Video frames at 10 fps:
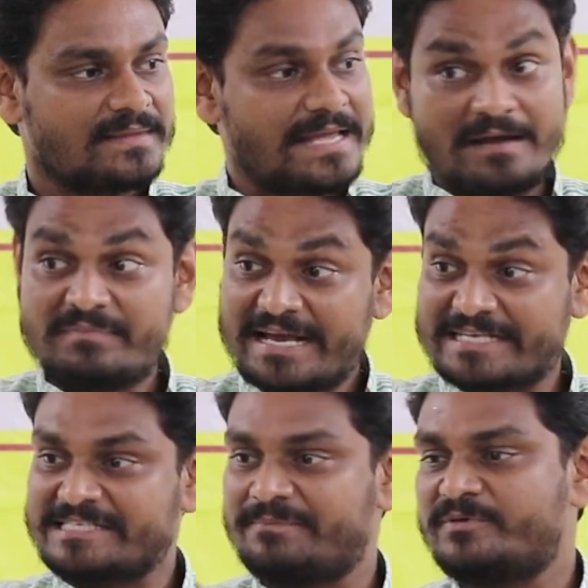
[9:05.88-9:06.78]
can be
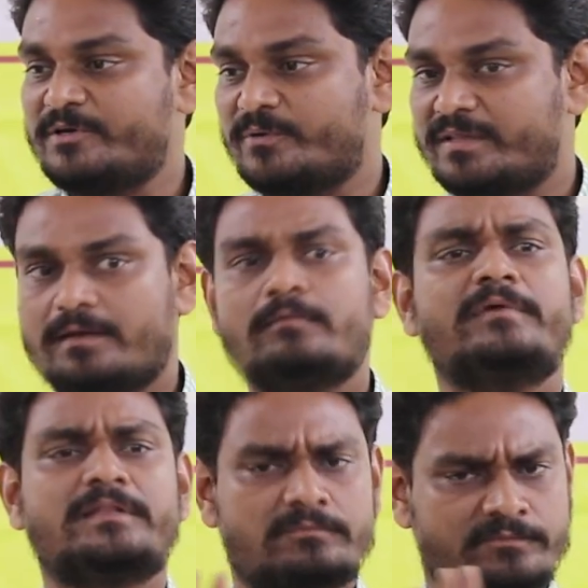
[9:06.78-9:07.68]
accepted over there
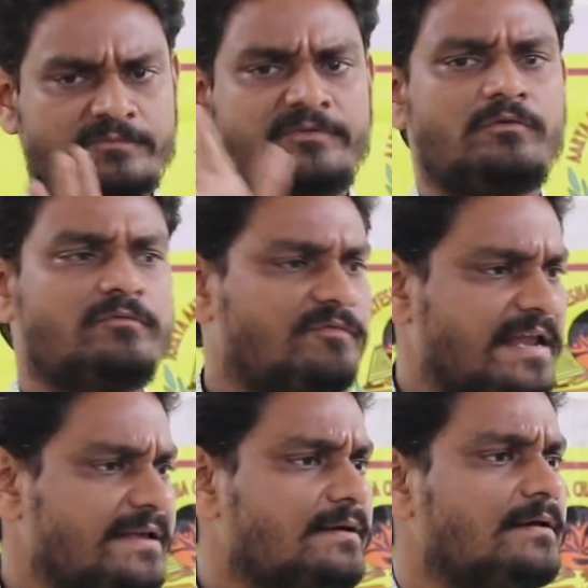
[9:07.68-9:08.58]
with few
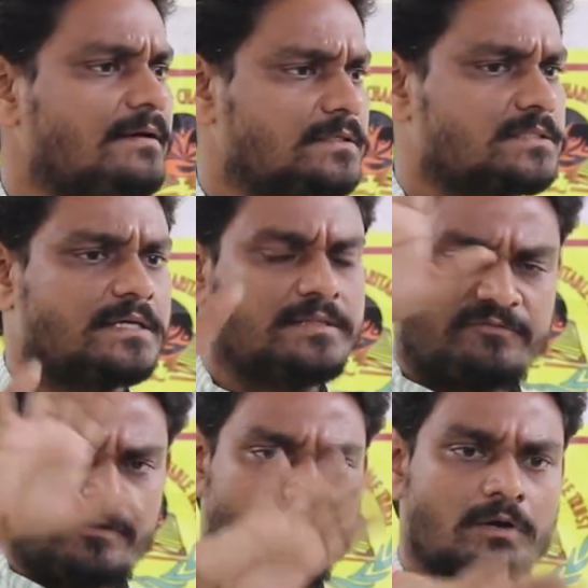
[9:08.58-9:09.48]
flying colors and
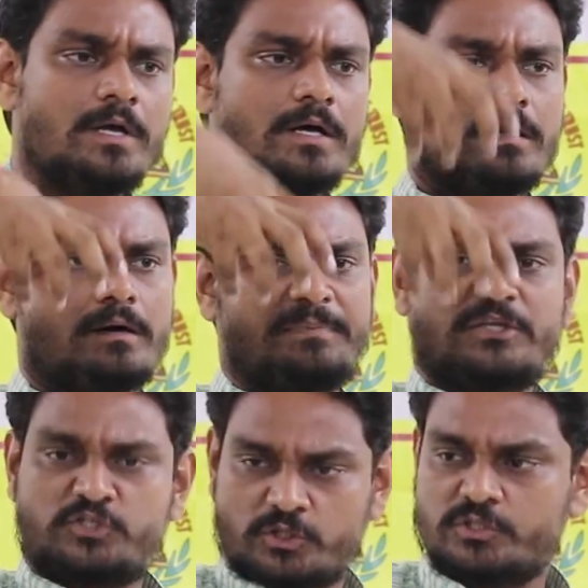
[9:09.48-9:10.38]
few
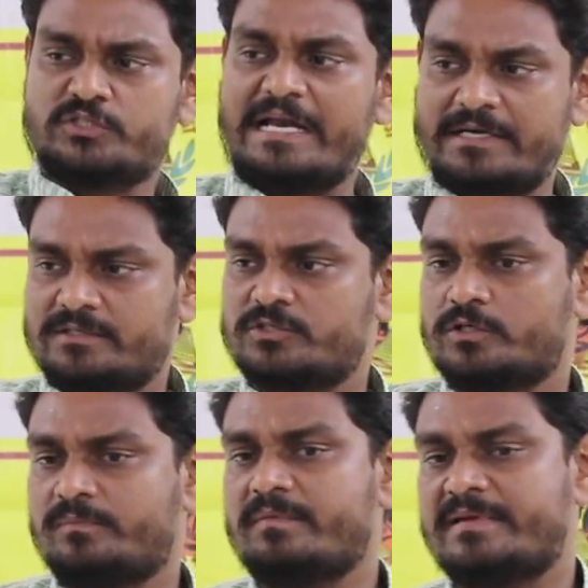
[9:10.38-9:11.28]
pictures that
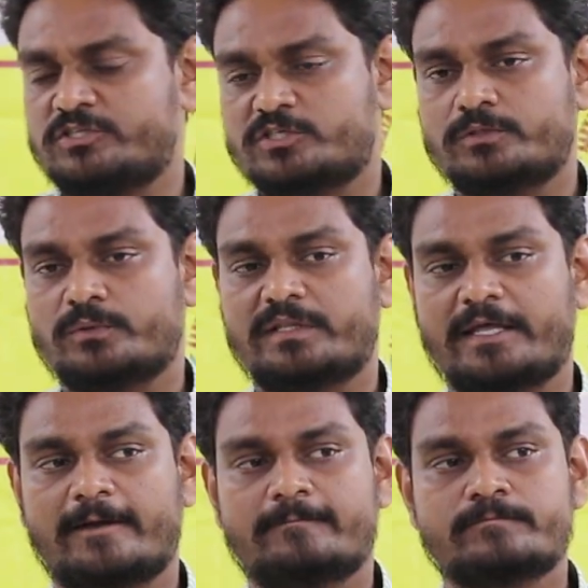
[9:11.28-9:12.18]
should be mentioned over
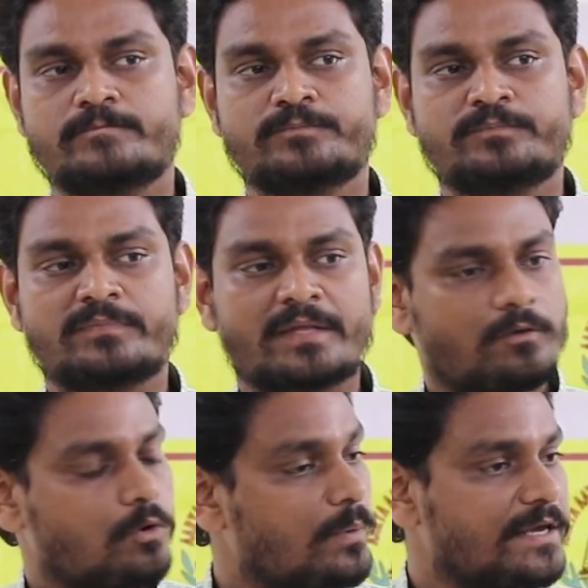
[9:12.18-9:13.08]
there.
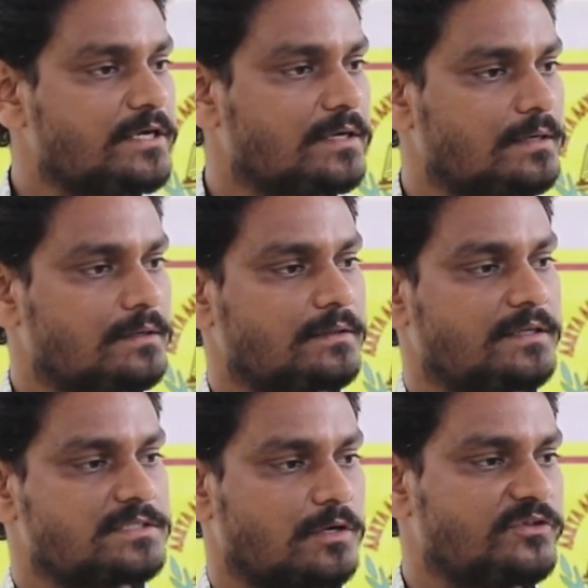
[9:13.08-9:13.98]
Over here
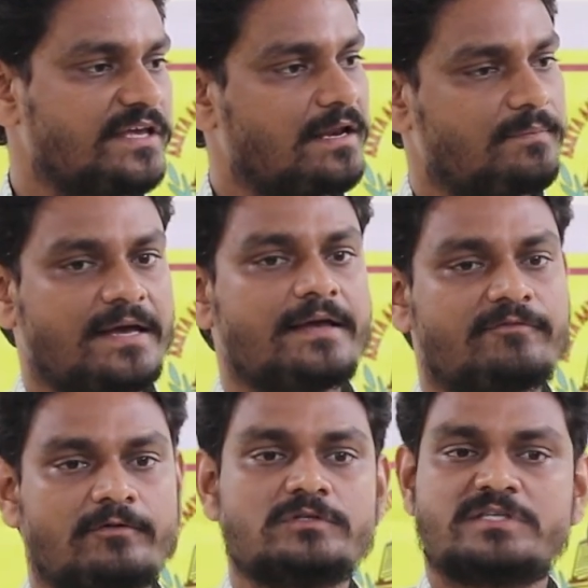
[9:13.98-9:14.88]
in Saudi Arabia,
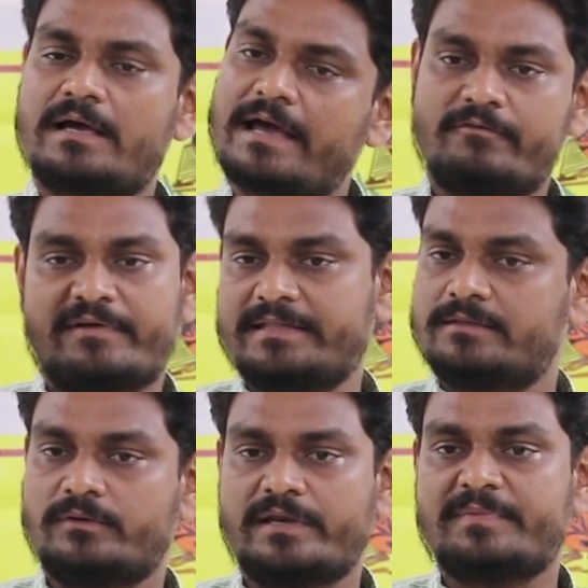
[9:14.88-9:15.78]
of course, Ayurved
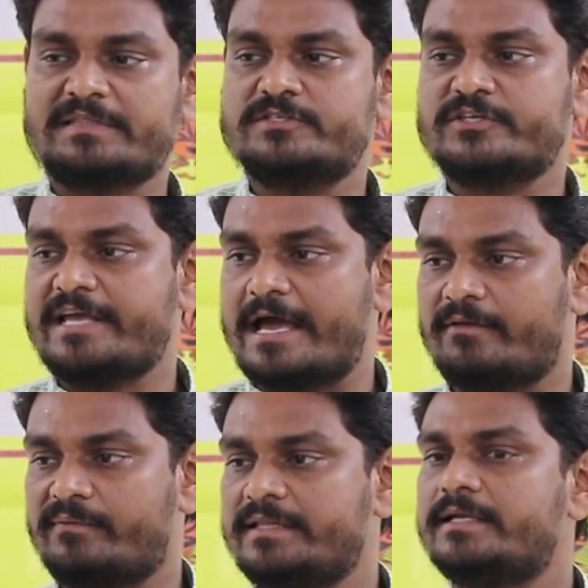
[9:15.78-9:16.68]
only, Patanjali
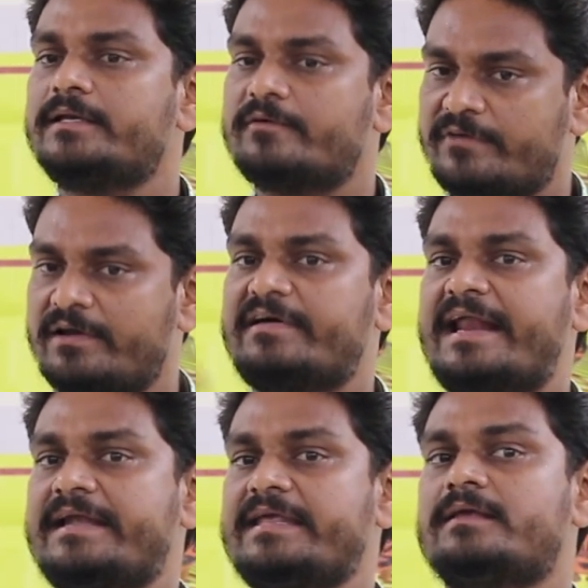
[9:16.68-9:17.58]
Ayurved, and different
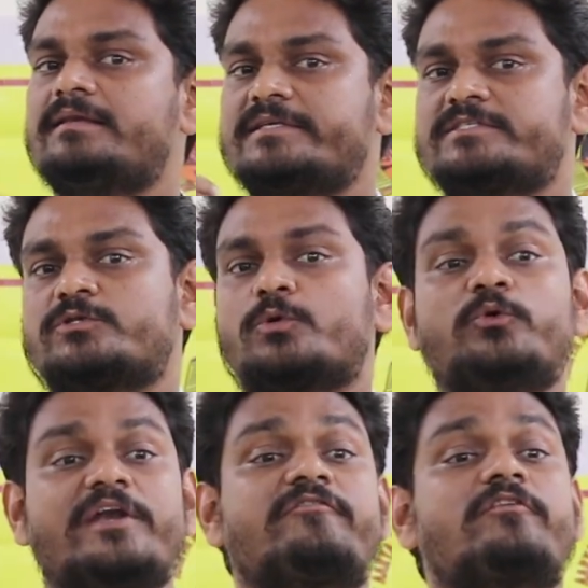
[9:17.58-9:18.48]
variety, it is
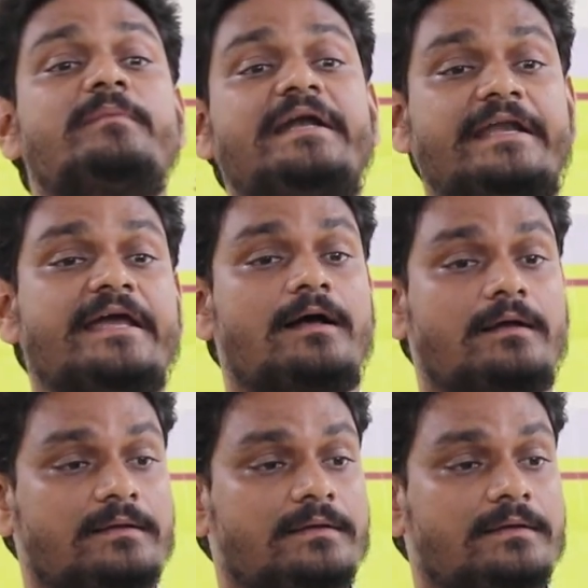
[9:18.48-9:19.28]
rooted from India.